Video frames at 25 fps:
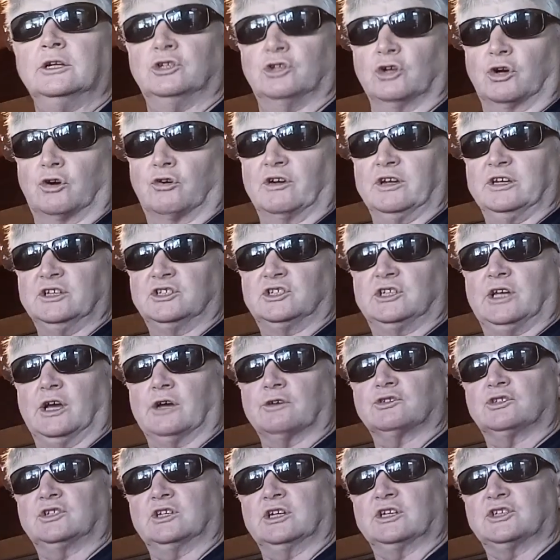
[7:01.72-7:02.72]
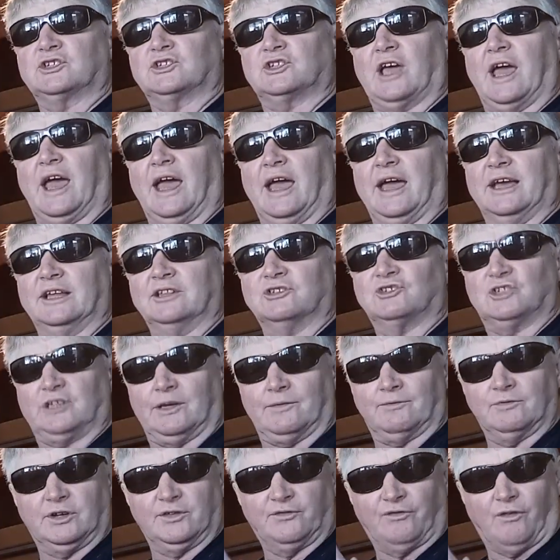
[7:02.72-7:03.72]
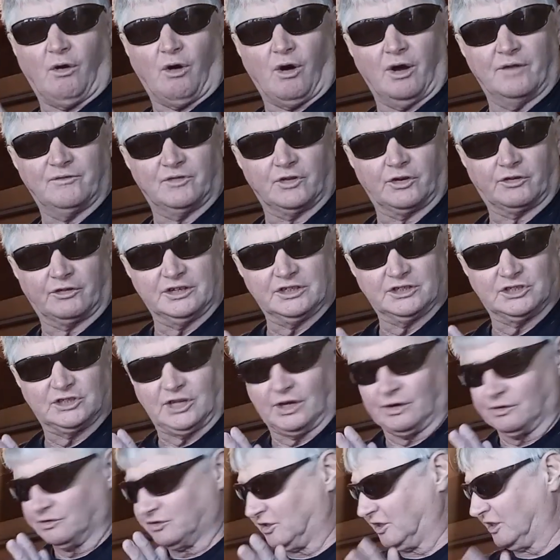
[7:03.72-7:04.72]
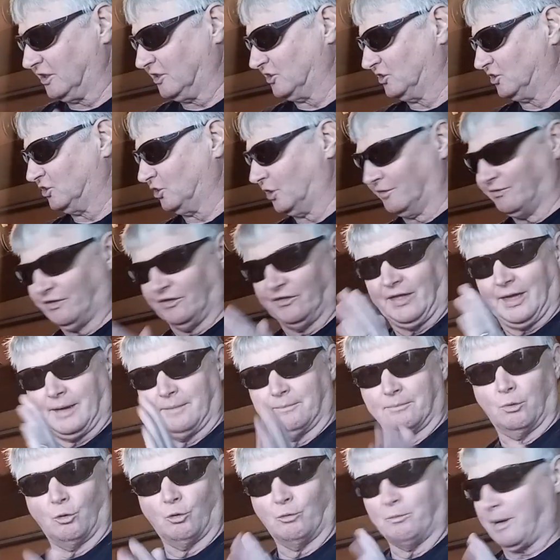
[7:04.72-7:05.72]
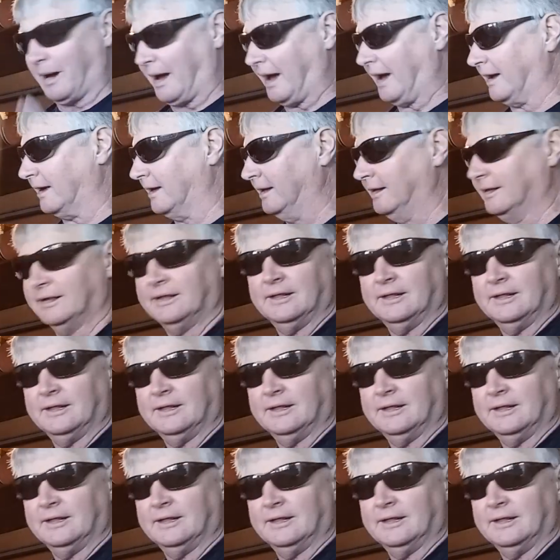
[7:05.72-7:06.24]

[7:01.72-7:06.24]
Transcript: degrees Celsius and 75 degrees Celsius, sort of in that ballpark.